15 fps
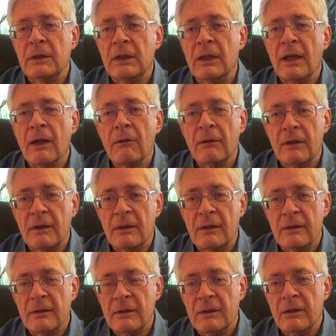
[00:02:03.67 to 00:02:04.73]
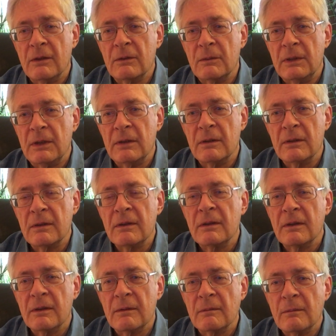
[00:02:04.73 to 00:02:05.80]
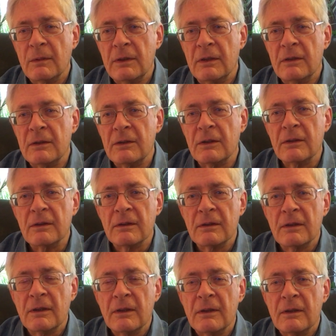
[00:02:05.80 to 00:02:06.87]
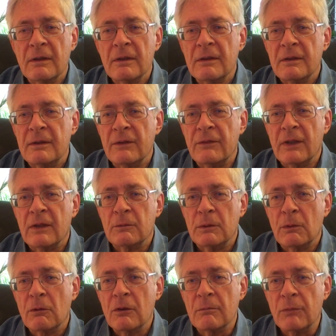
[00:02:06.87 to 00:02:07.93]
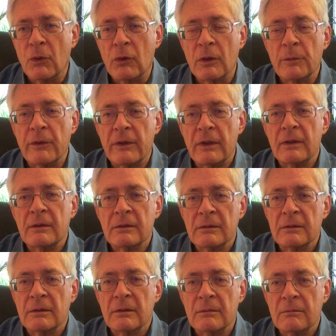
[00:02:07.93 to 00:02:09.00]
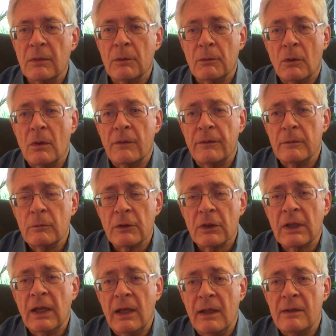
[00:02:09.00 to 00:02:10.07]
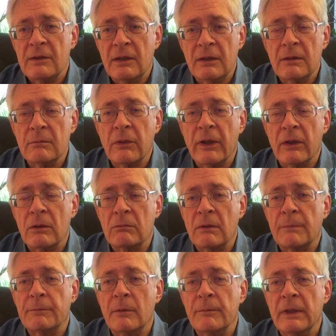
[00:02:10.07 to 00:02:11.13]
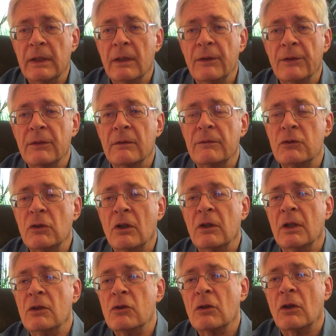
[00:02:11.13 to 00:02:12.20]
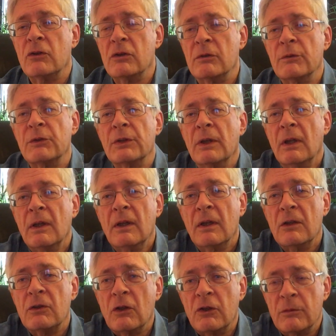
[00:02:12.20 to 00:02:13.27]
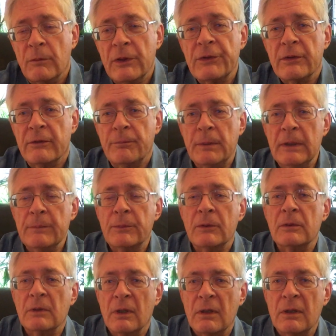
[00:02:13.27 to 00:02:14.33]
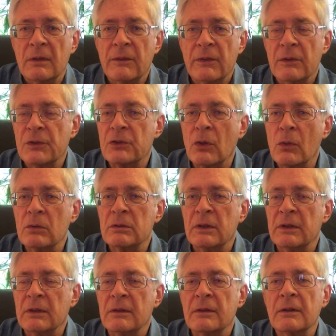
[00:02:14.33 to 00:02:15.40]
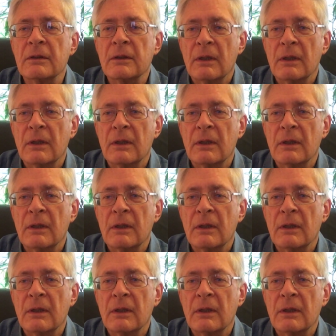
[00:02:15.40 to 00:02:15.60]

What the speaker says: inherited. We didn't develop. We weren't born with it. But often we're caged in by the reprimands of judges, judgments of people, their scolding,